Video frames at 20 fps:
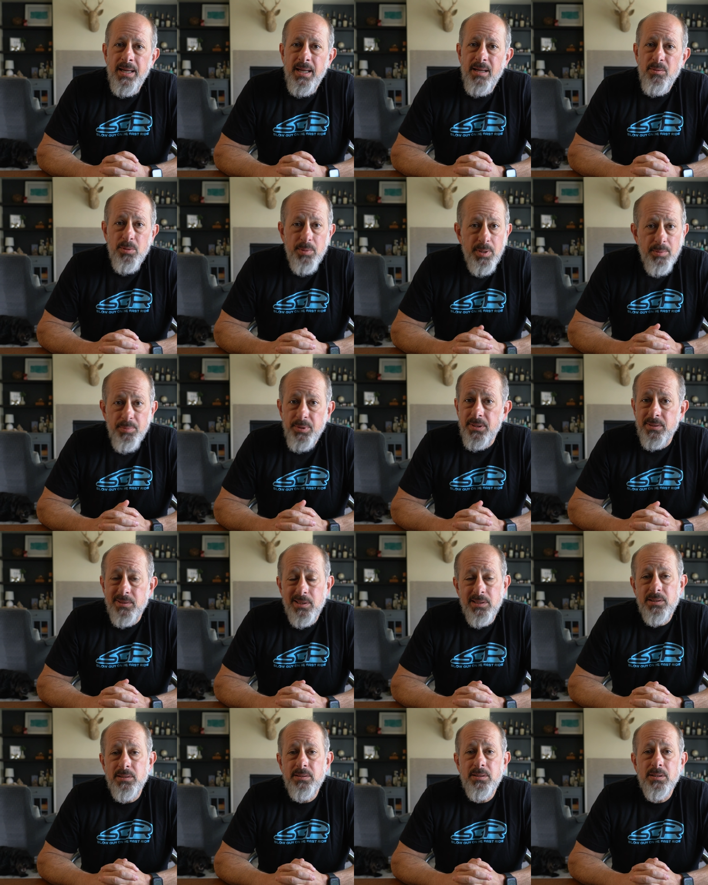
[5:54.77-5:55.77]
And remember,
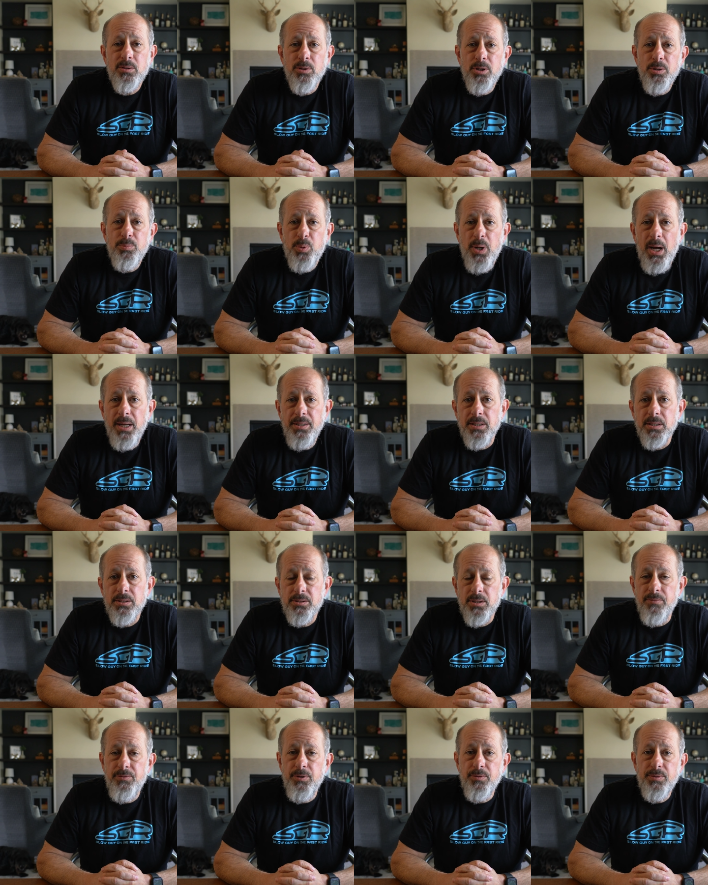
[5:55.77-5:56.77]
this is a group project.
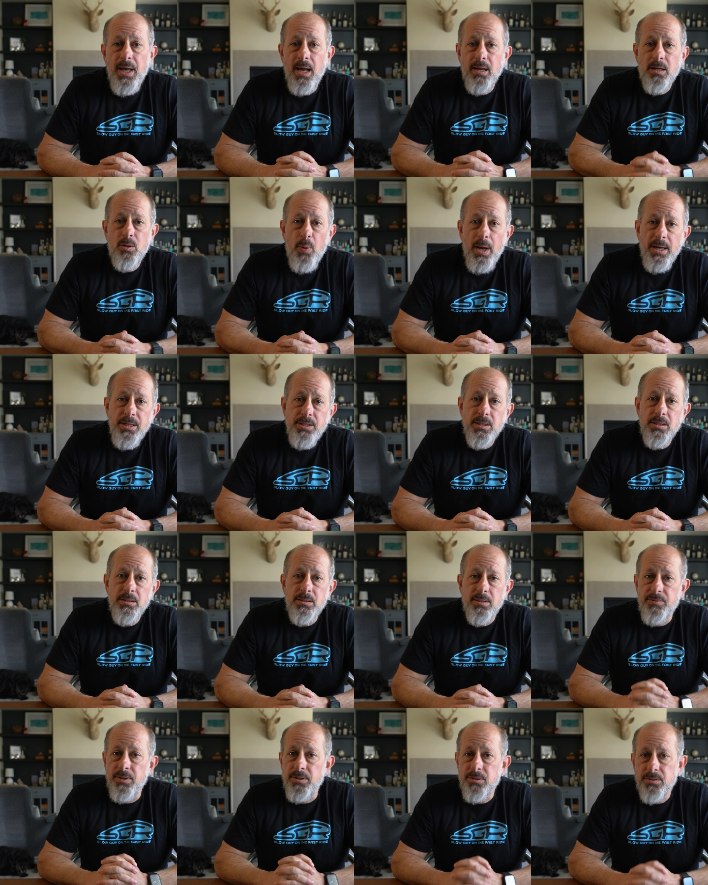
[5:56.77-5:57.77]
So if you've got questions,
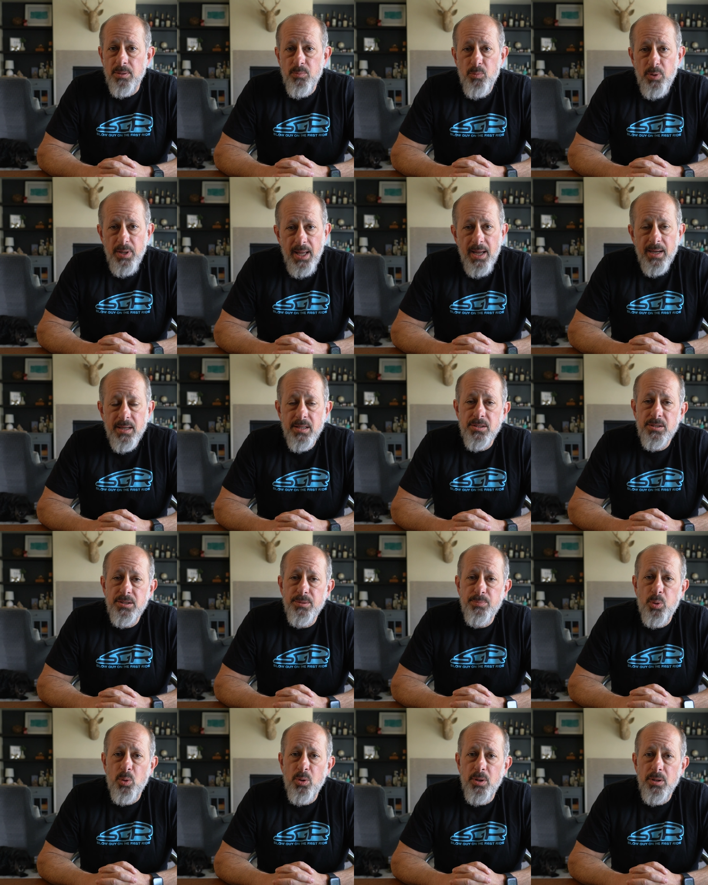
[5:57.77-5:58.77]
if there's some way I can
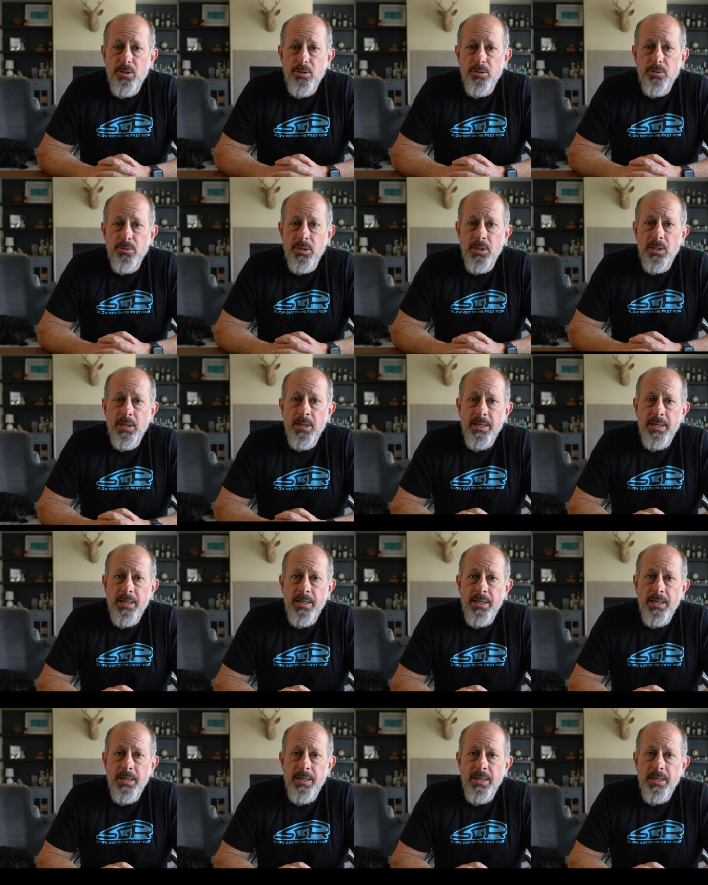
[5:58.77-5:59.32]
support you